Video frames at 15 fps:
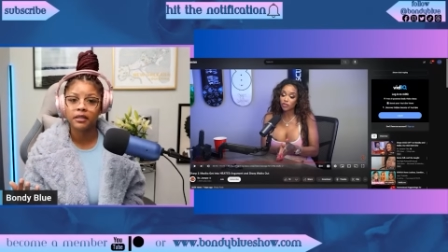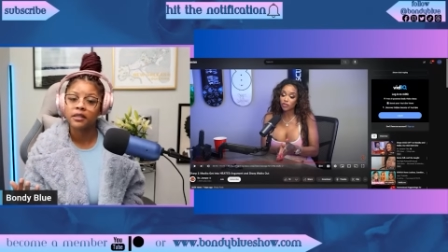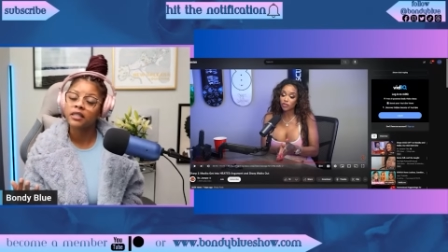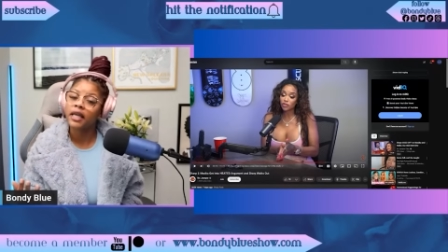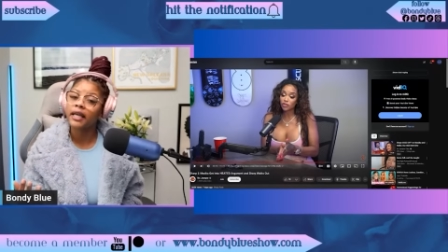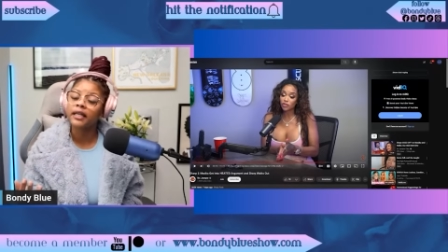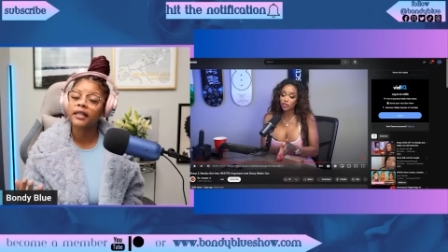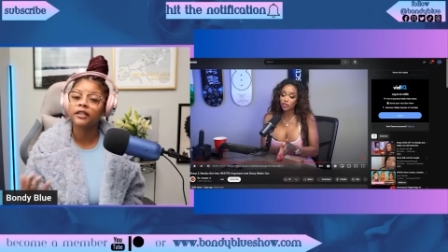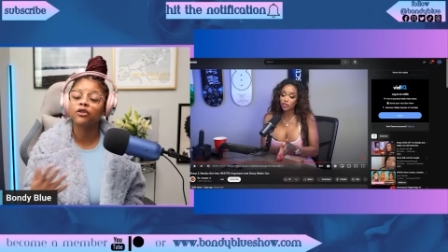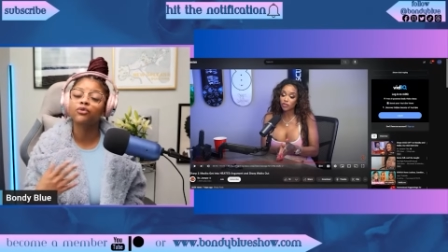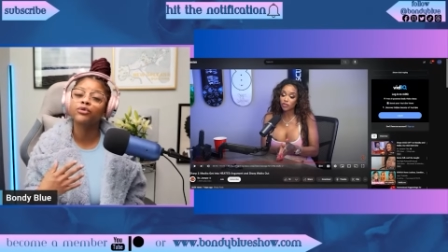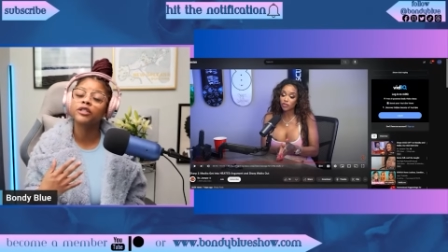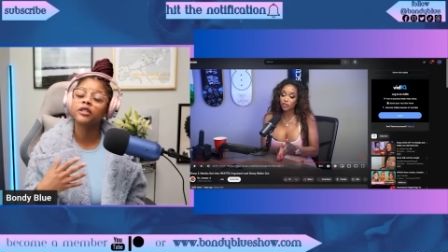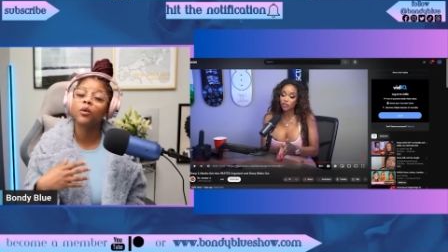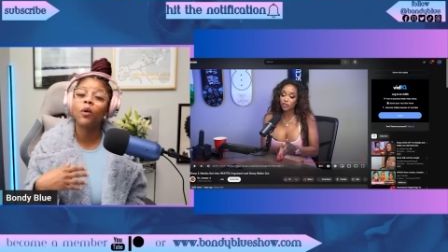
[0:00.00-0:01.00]
saying that the
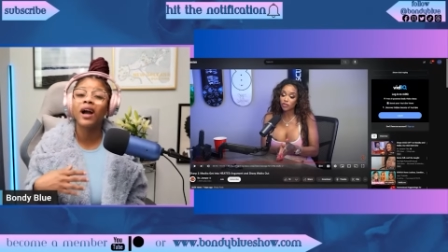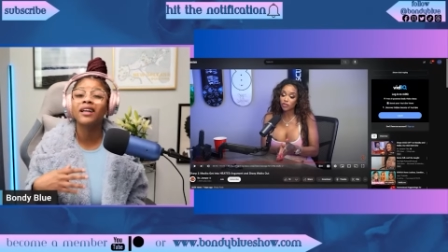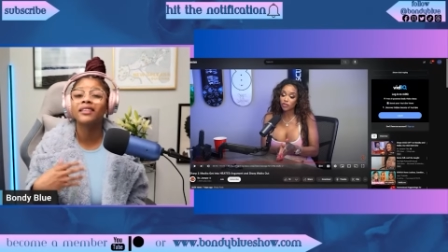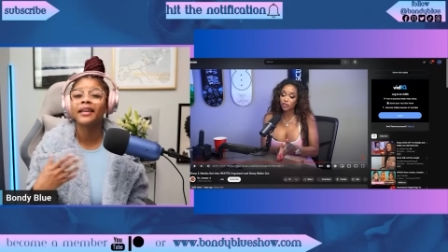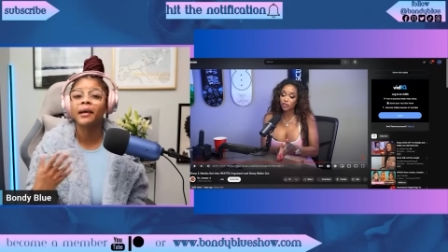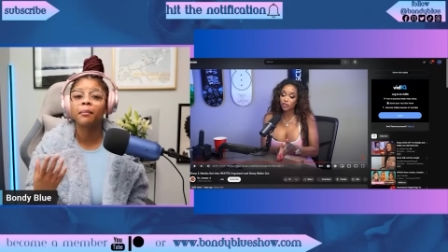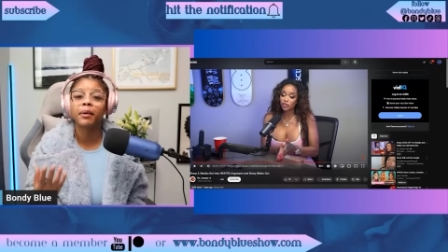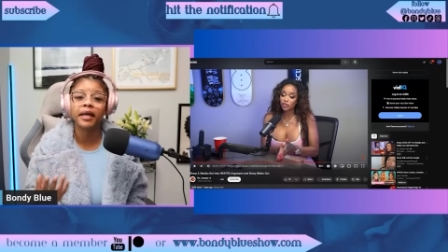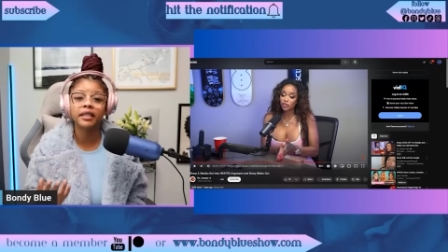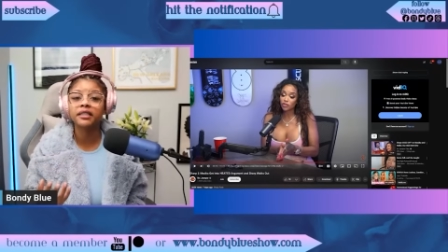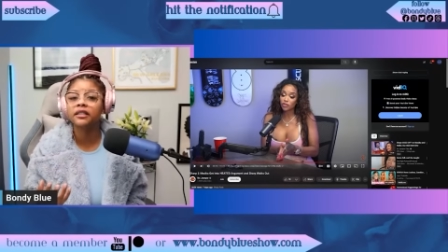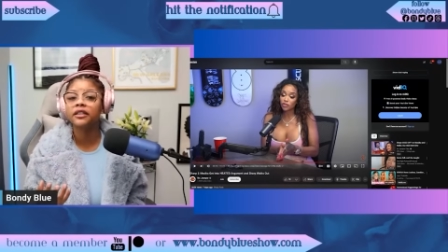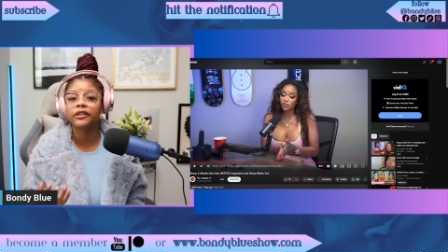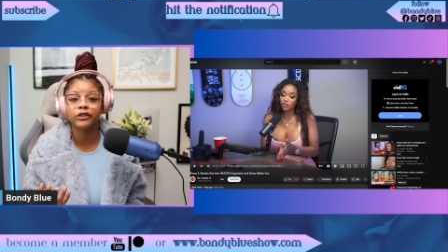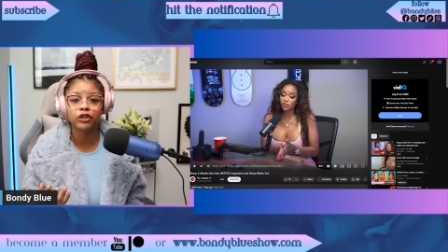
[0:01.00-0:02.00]
reason why they
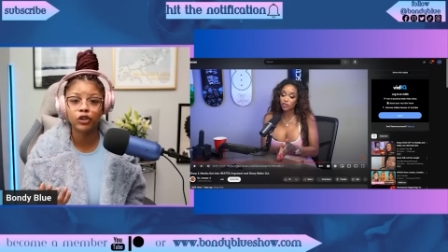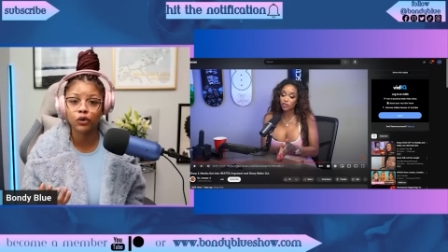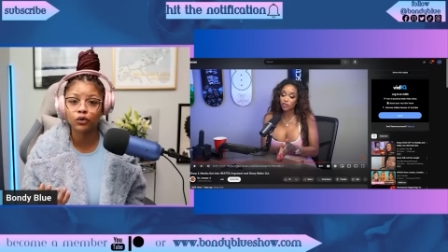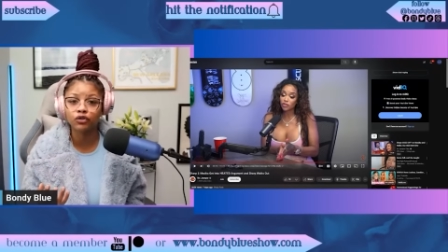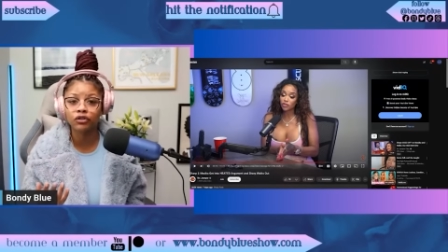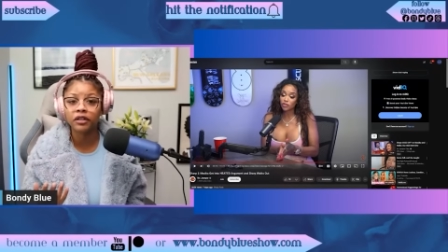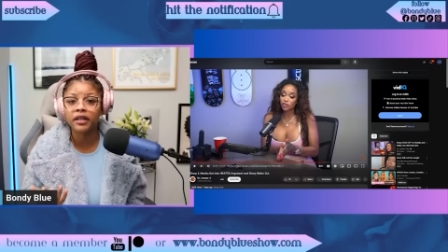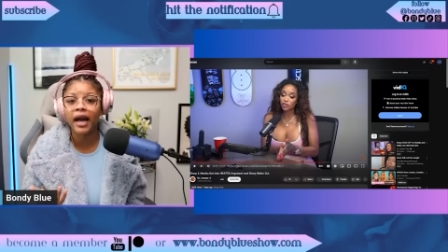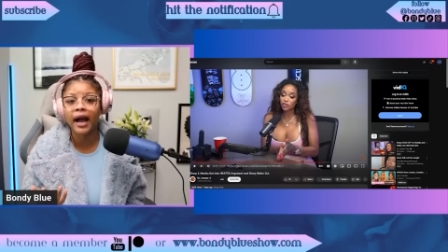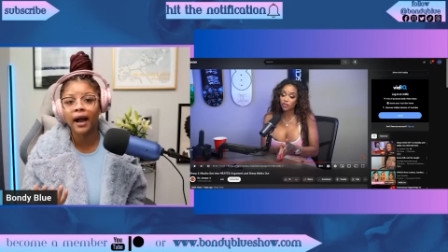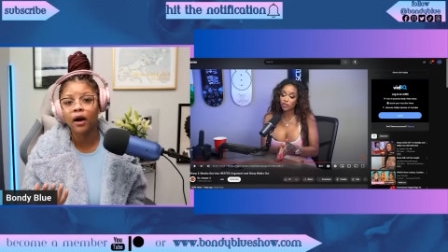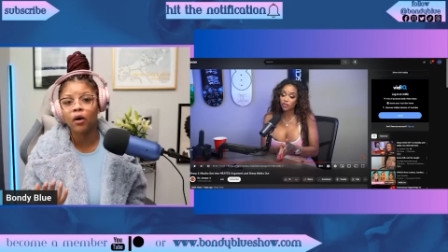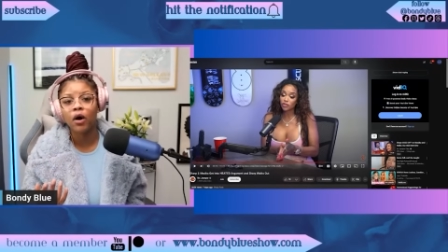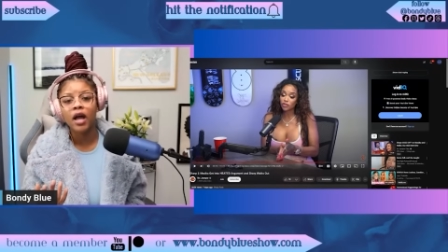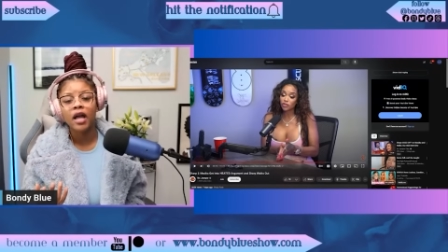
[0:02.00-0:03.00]
abandon their children
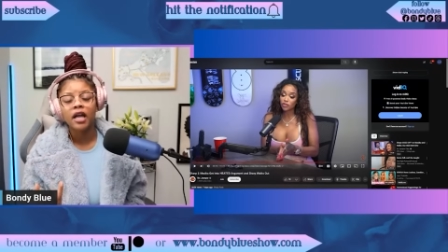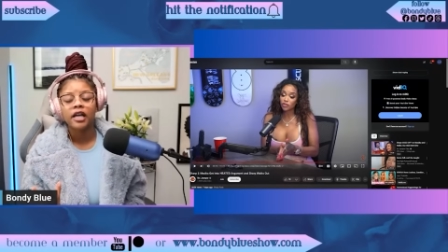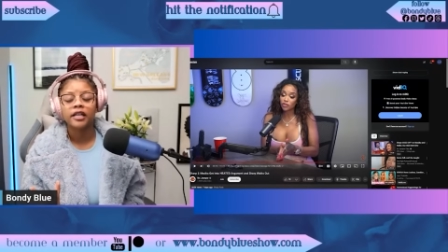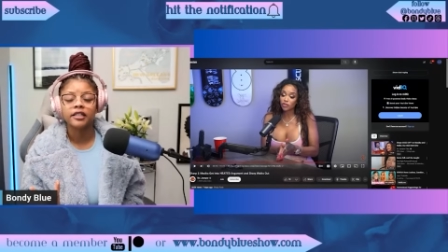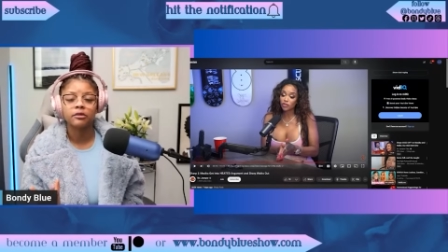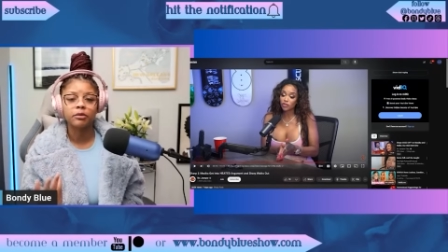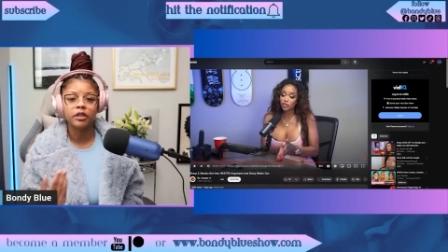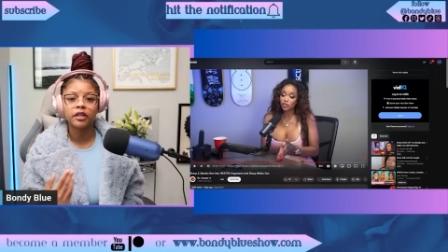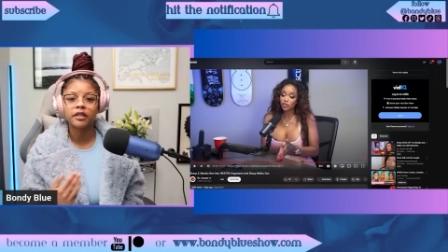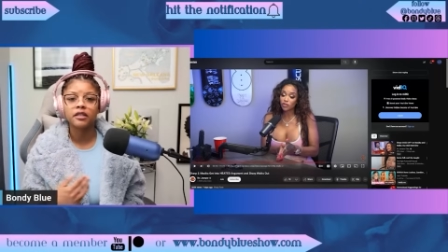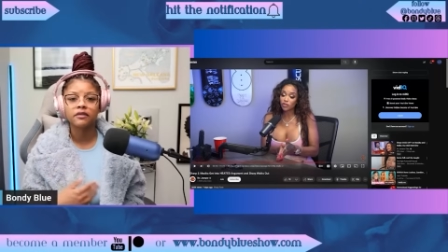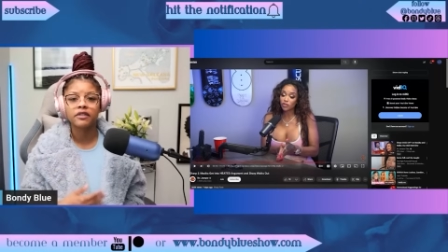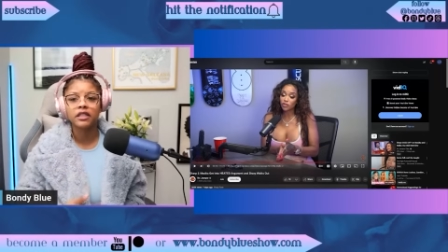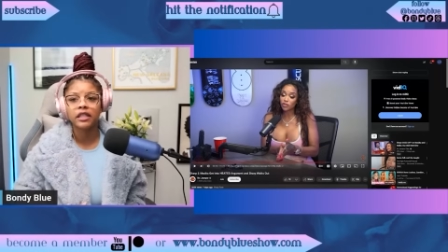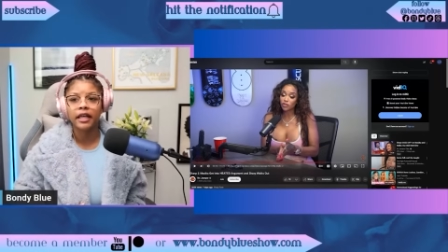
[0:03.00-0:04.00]
now is because
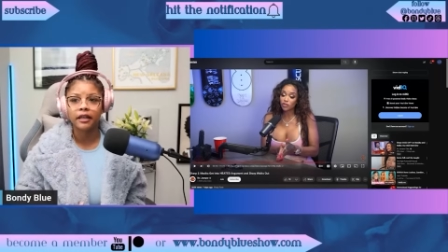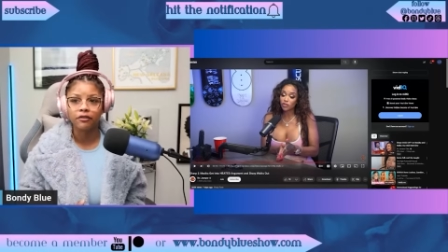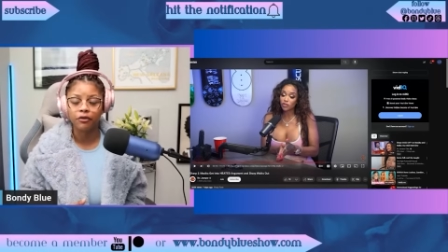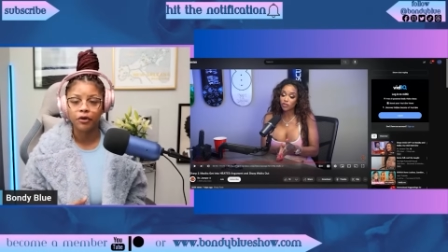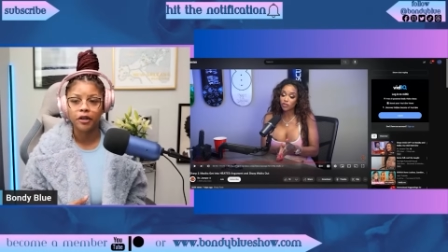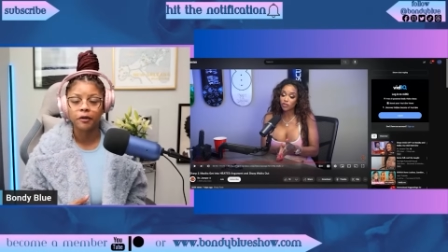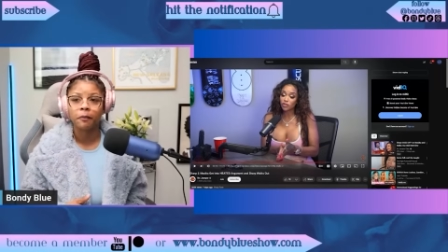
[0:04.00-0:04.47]
of slavery.